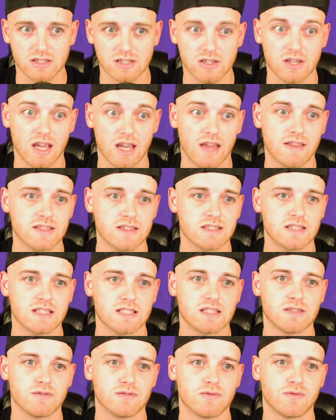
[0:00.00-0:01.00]
And so, yeah, it's,
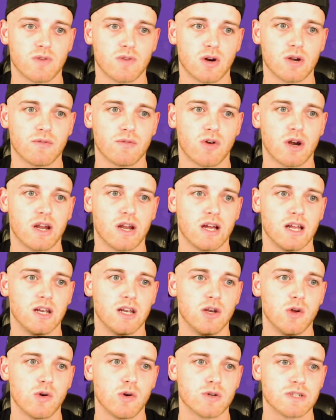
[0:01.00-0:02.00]
it's a very, very uh,
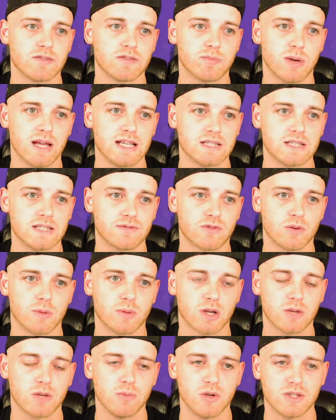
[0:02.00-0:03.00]
lucrative place
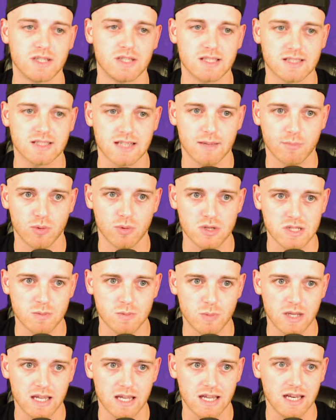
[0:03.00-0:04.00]
from a community standpoint
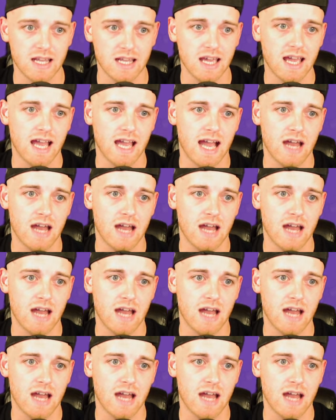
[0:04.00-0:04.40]
to be in.